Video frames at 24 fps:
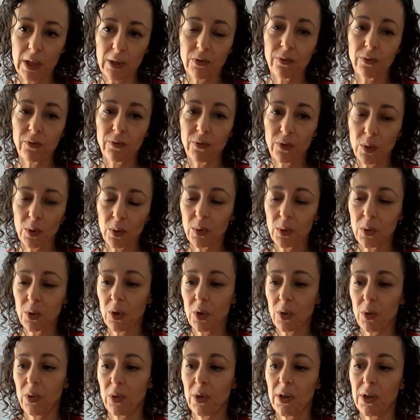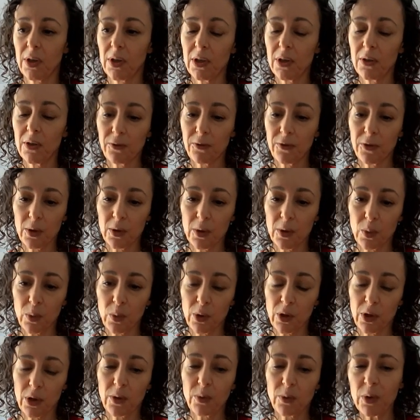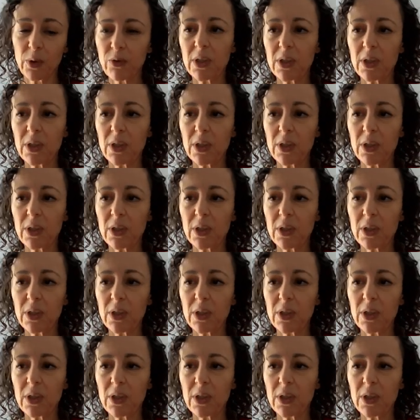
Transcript: and review your in-field work.